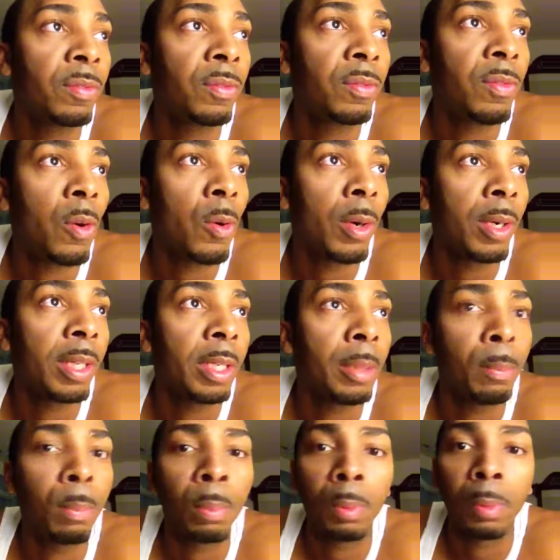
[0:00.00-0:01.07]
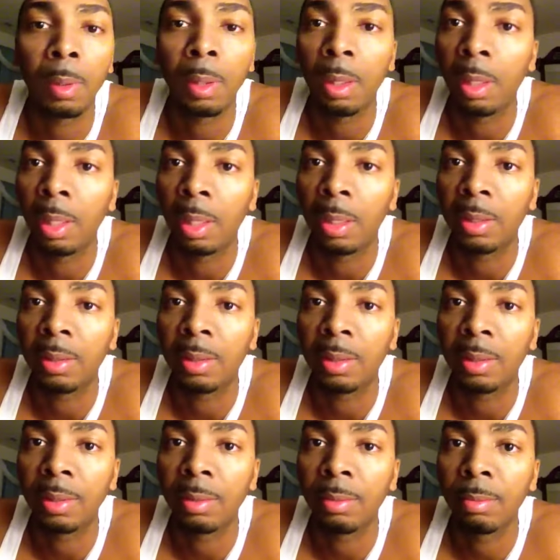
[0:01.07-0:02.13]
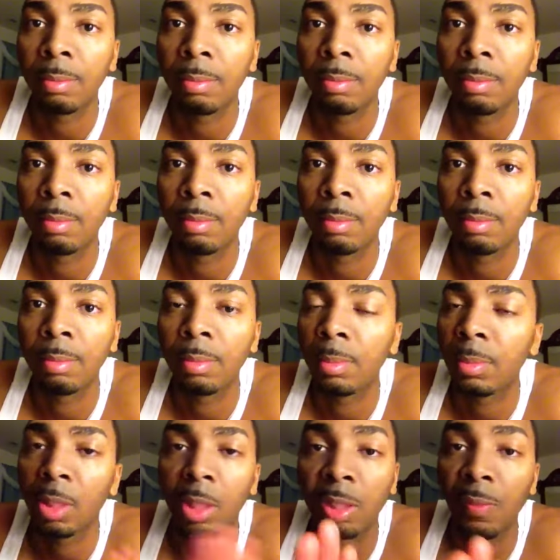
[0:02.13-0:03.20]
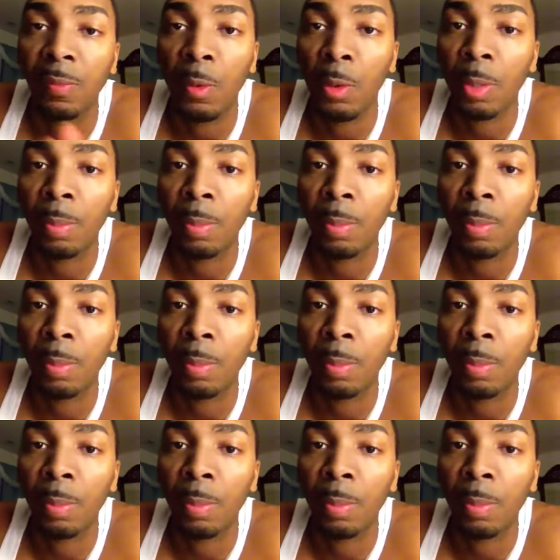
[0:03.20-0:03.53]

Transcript: 40 plus. Just a 40